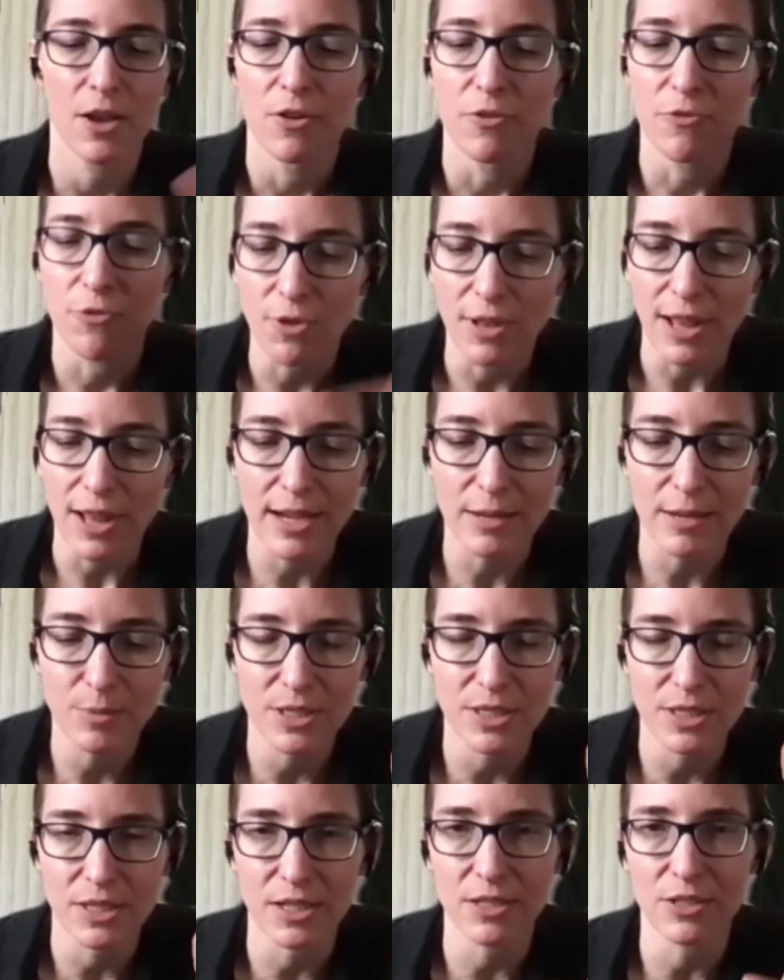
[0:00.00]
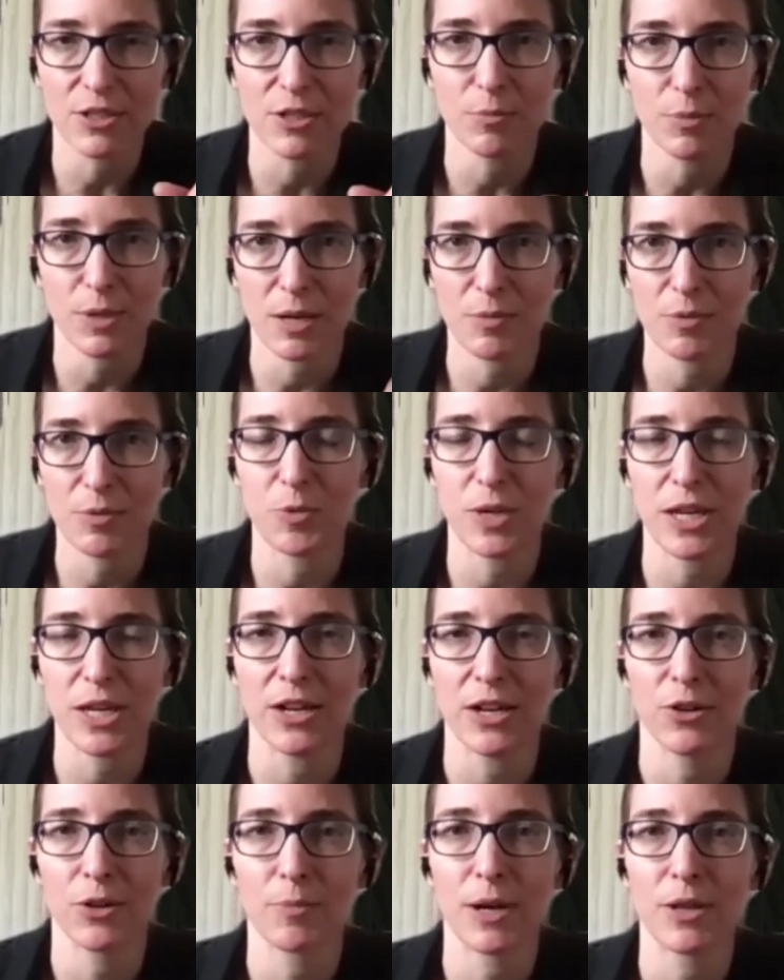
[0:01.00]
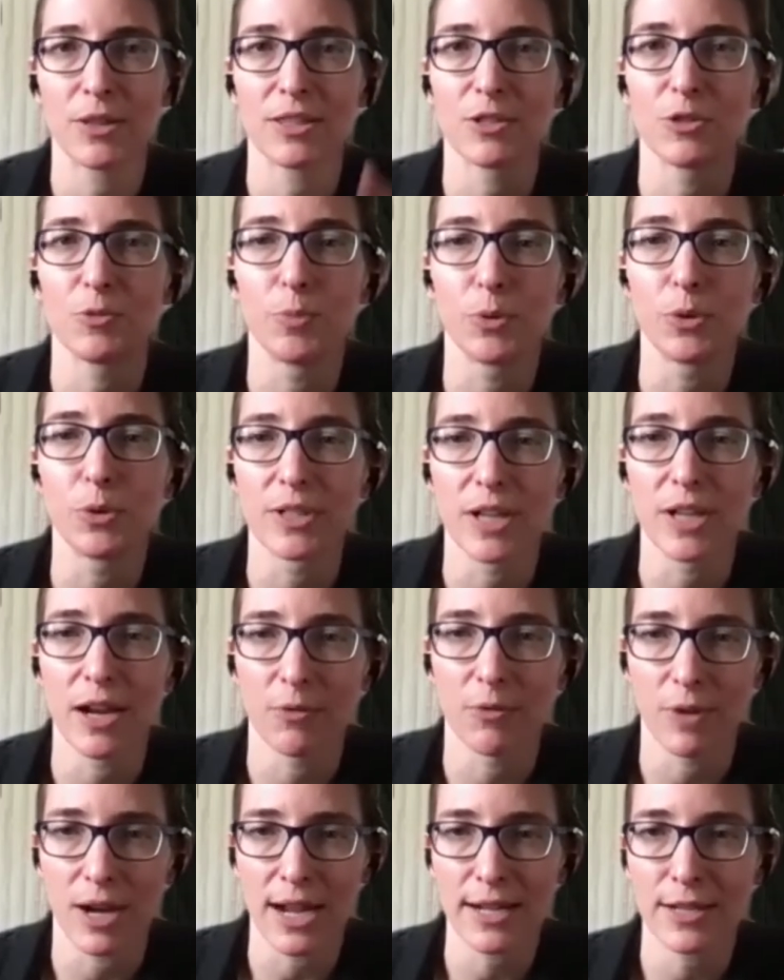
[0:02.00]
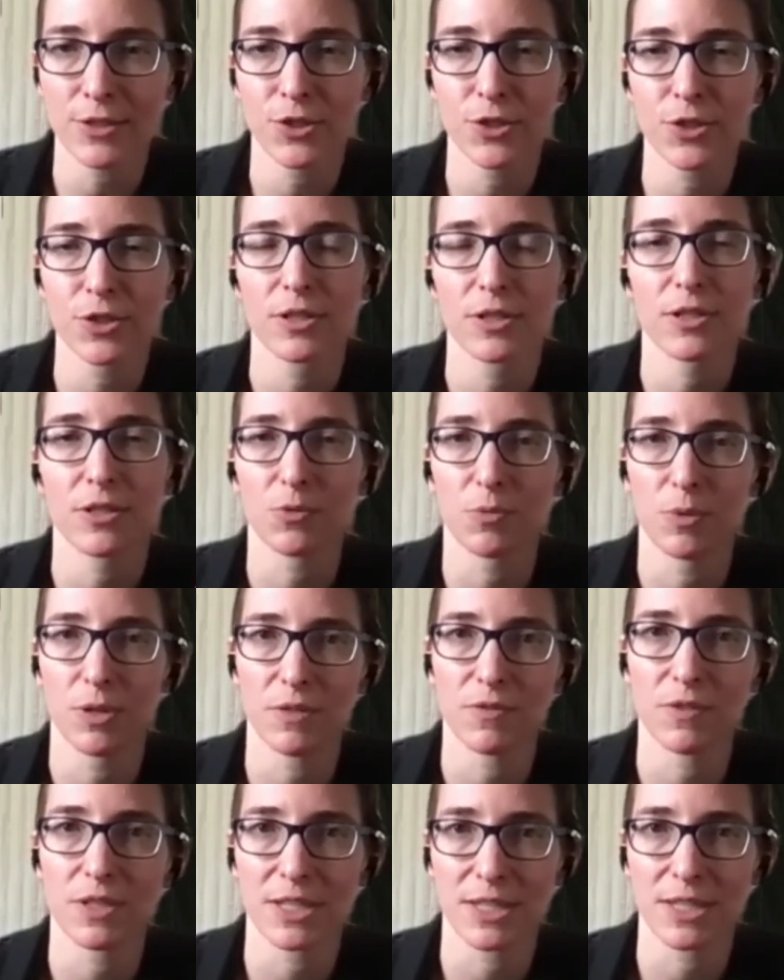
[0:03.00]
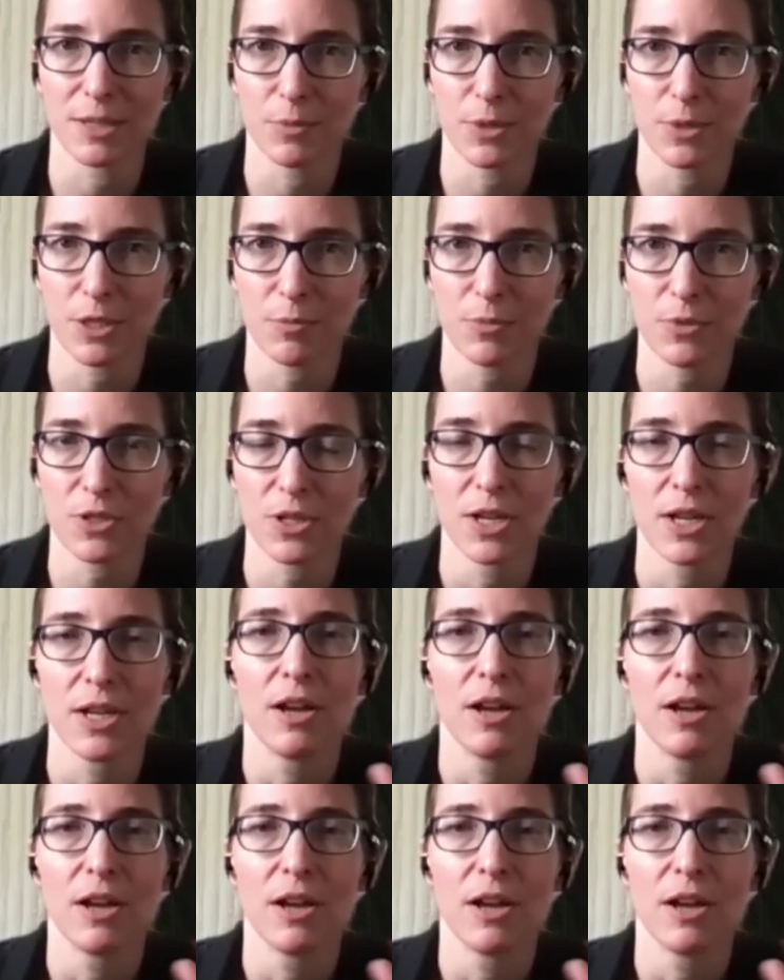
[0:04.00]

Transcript: For Lyme disease, sometimes we hear about this bullseye rash as one of the symptoms.